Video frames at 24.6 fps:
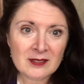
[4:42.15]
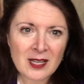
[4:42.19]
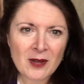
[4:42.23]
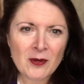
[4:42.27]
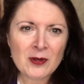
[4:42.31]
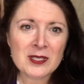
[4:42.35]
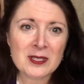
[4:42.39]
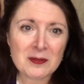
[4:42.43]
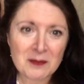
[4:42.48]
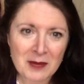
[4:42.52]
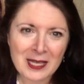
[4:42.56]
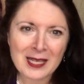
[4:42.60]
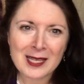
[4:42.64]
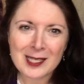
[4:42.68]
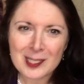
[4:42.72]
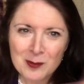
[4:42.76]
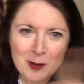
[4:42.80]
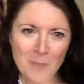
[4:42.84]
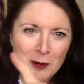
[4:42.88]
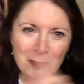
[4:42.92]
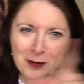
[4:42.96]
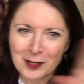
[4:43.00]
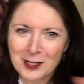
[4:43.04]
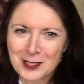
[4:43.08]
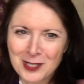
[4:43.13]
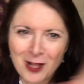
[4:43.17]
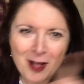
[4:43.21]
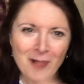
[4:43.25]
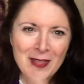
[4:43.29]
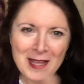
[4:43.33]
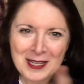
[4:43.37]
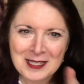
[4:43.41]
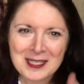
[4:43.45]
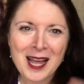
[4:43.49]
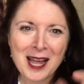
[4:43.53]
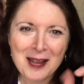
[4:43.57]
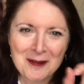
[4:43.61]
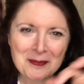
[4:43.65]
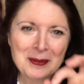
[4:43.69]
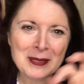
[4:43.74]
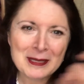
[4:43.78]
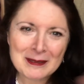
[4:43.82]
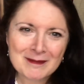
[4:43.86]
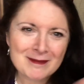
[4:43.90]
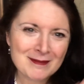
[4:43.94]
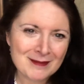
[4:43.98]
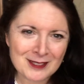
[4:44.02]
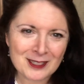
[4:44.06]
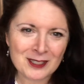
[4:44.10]
I wasn't making smoke rings all that time,
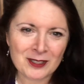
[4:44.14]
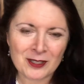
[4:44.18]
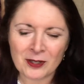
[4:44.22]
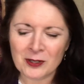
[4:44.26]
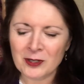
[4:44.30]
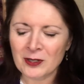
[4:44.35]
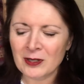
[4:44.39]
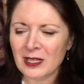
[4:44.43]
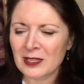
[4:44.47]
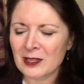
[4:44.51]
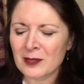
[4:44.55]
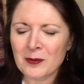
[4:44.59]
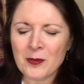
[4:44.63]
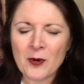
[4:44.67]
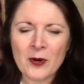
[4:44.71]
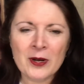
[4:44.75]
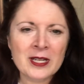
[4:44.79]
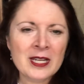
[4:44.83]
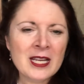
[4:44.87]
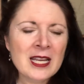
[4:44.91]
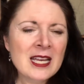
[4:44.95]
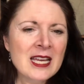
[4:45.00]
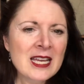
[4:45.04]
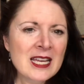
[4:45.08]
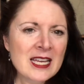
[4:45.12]
but you know, you get the point.